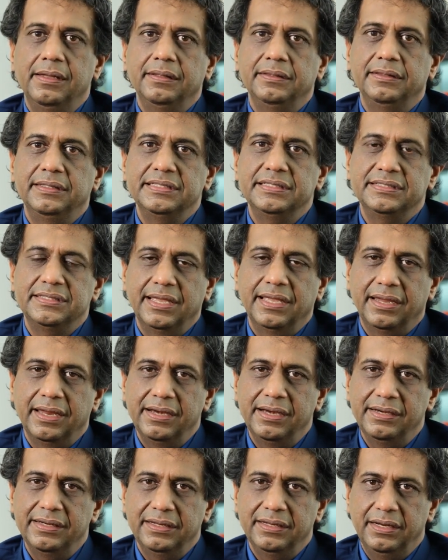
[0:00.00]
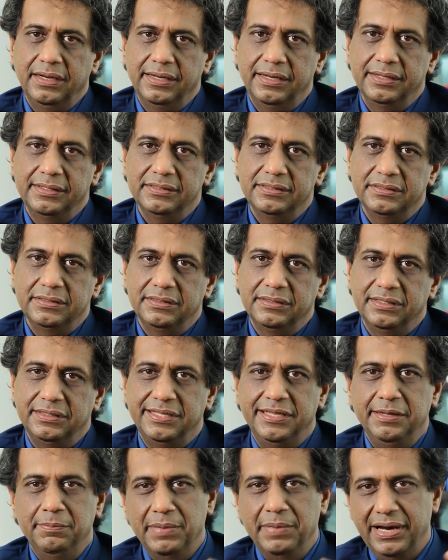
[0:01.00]
The second is the
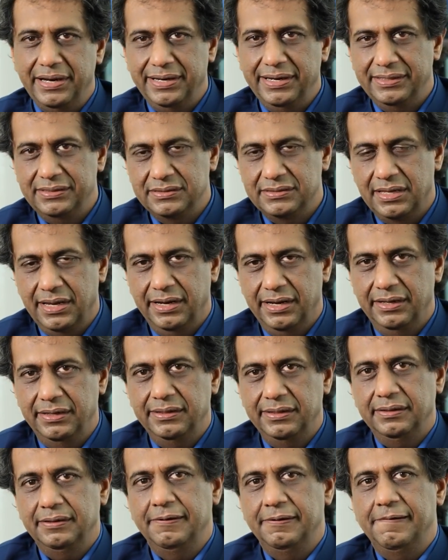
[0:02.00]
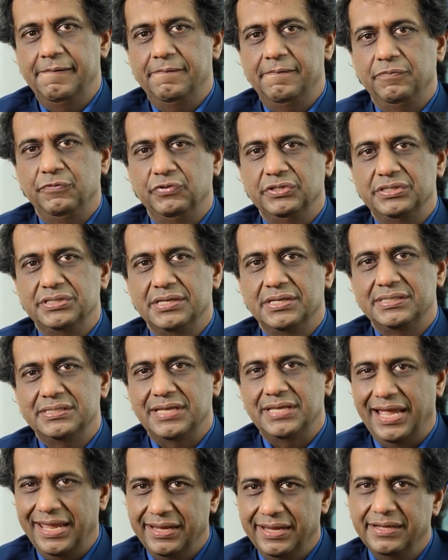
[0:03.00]
thematic side, which are
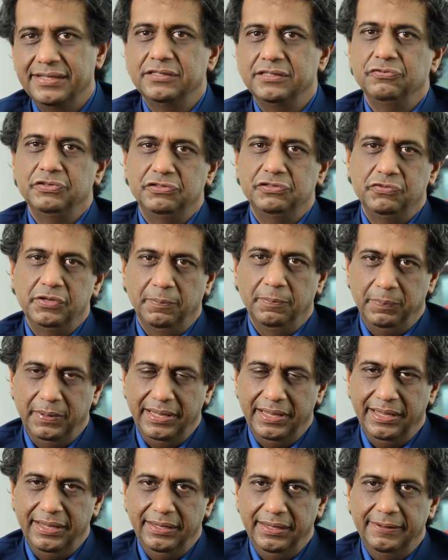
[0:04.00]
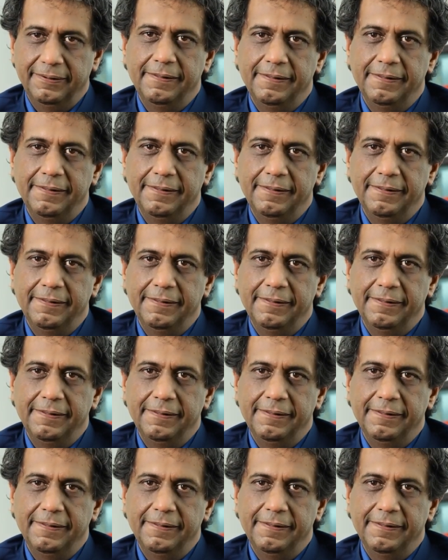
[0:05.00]
cycles which we are playing.